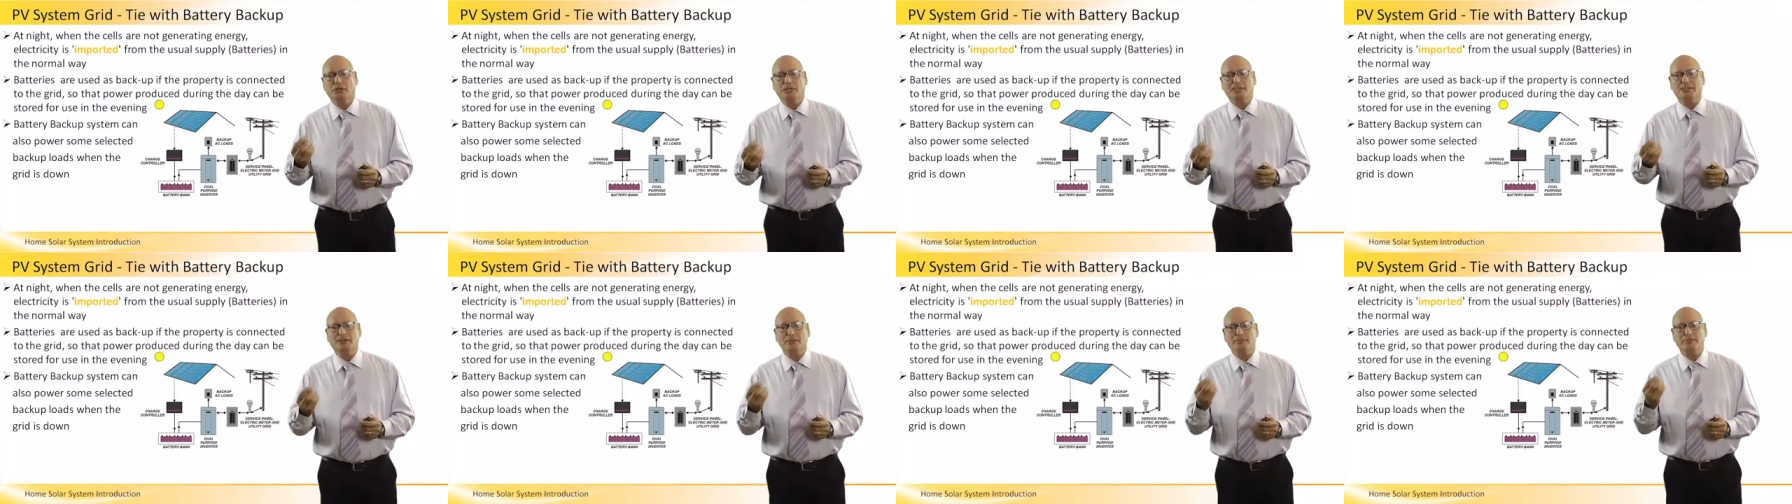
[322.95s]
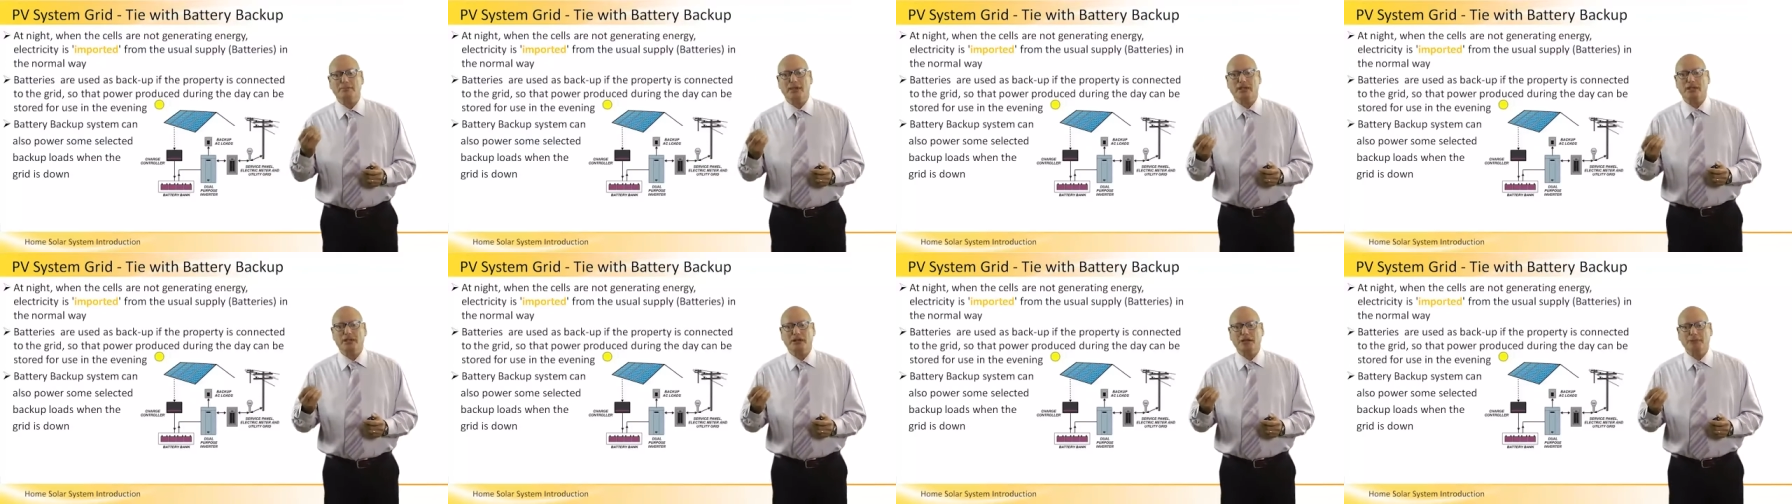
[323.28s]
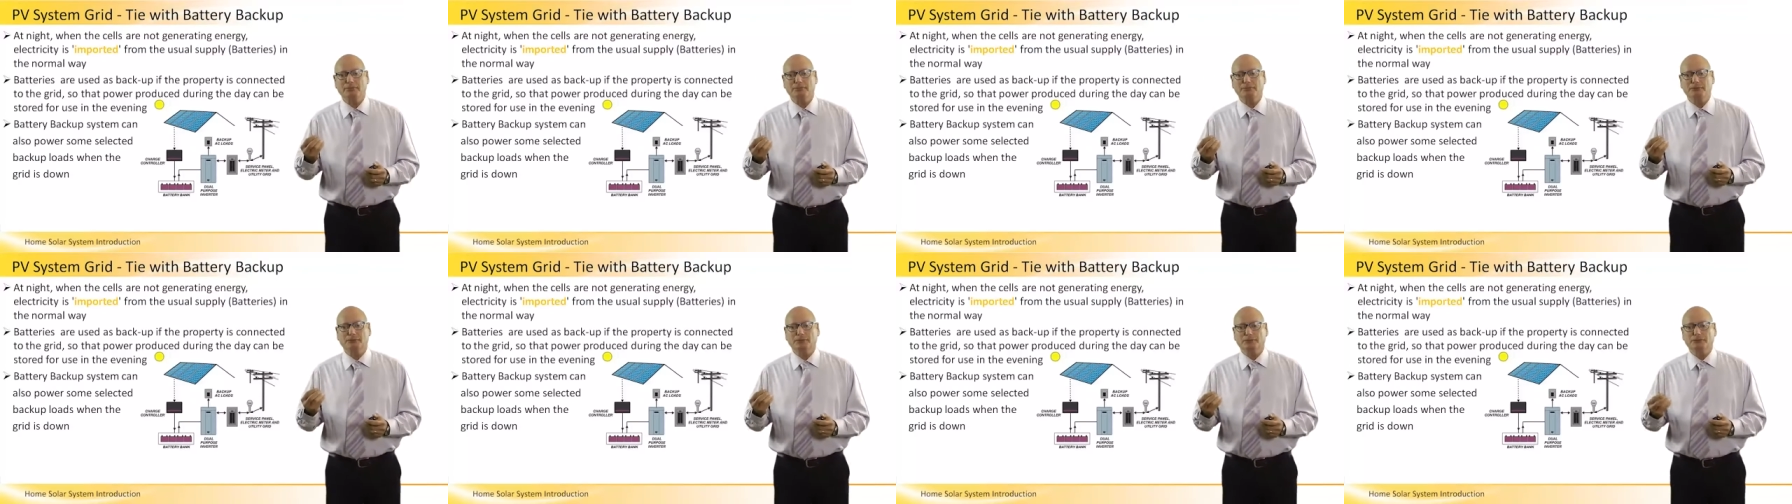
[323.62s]
as a
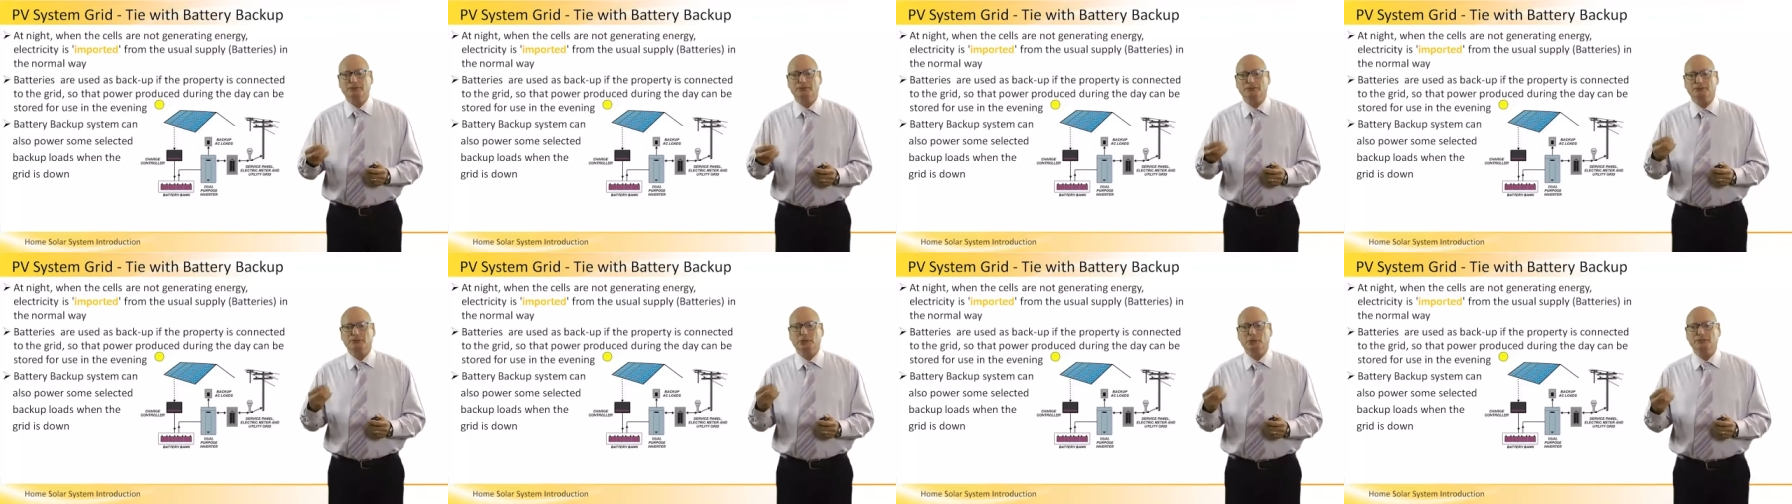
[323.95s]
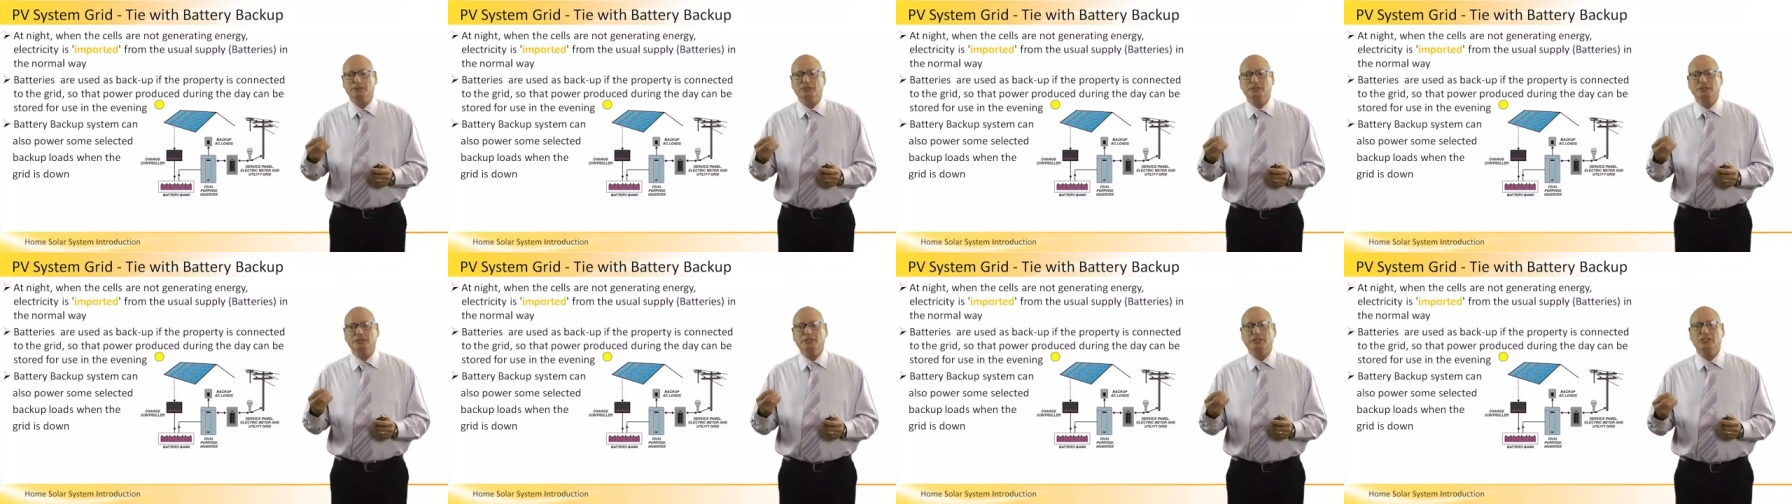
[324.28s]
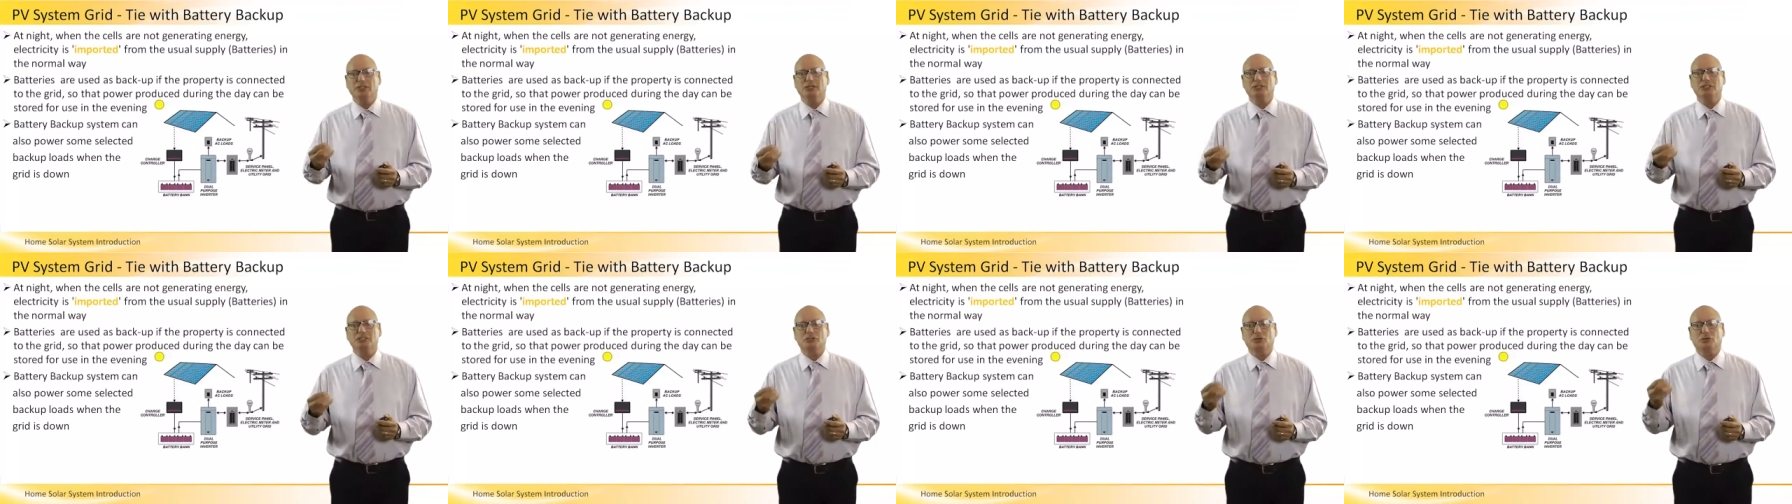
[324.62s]
backup if the property
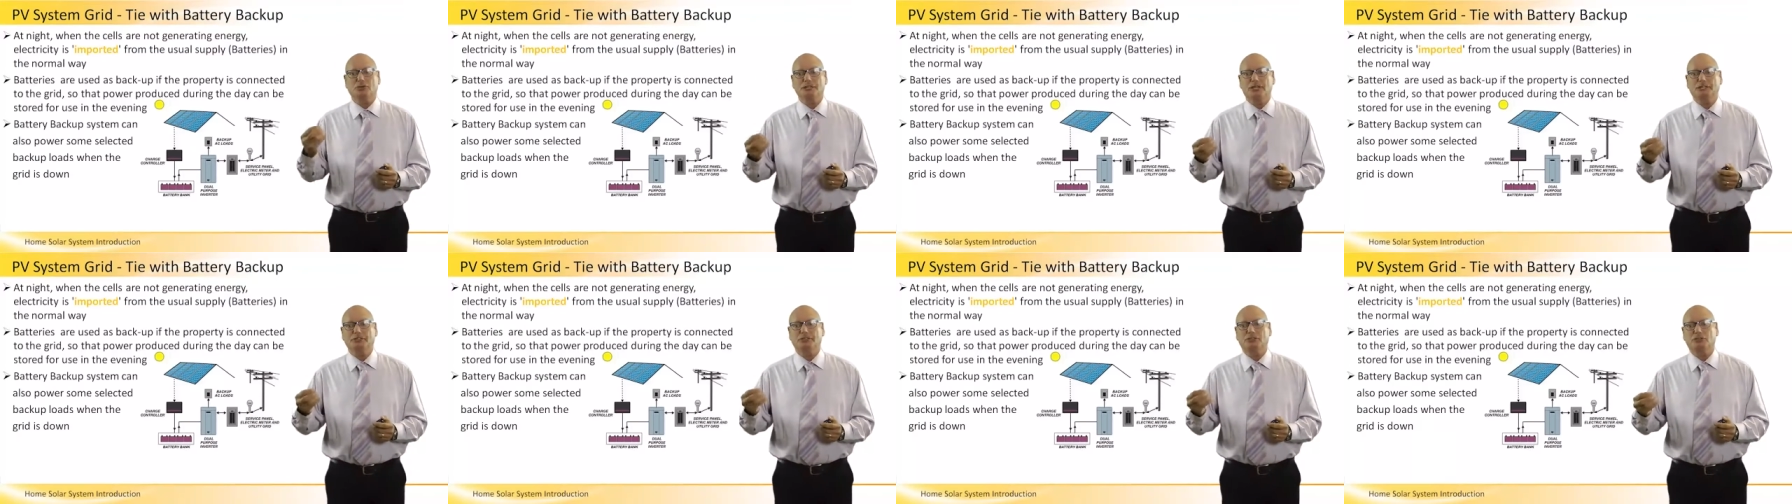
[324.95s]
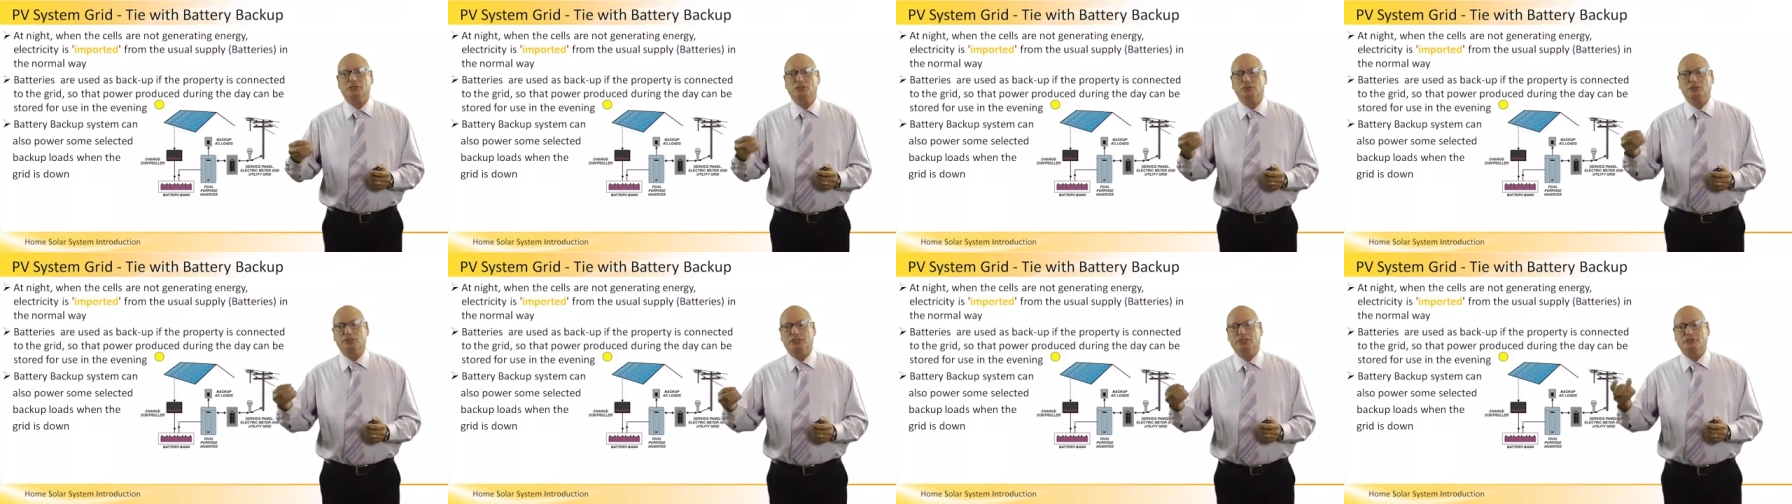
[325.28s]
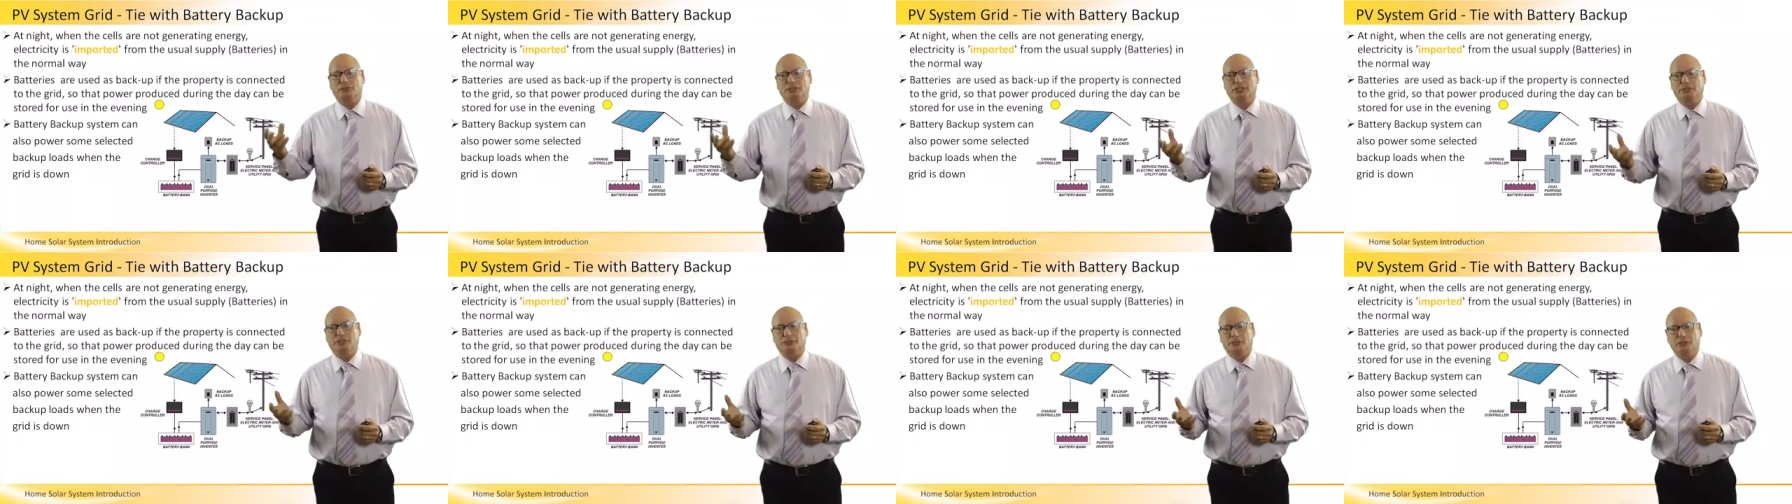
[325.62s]
is connected to the
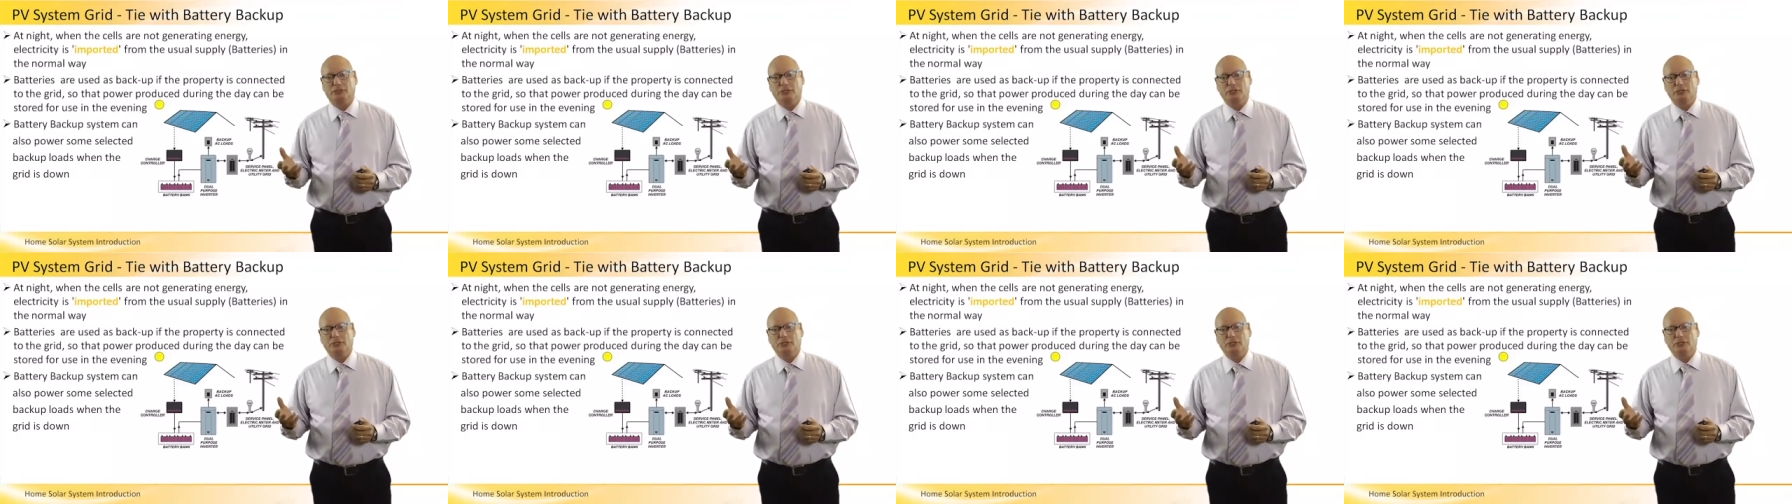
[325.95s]
grid,